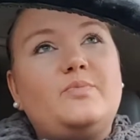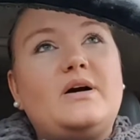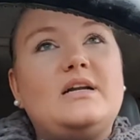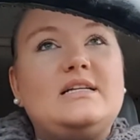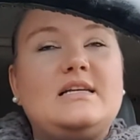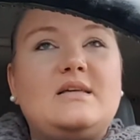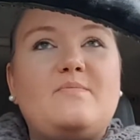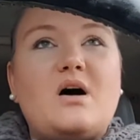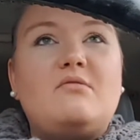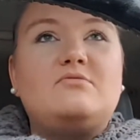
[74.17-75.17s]
I already did the
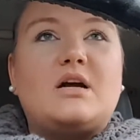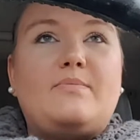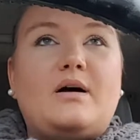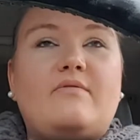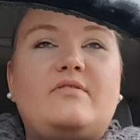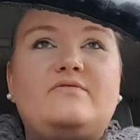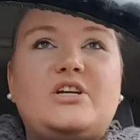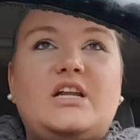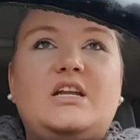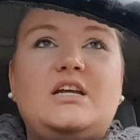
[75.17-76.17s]
mom drop off of
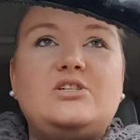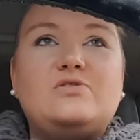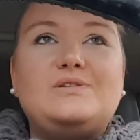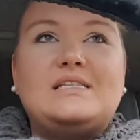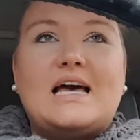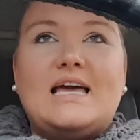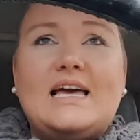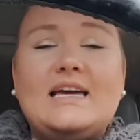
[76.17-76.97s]
Jaden and Josiah.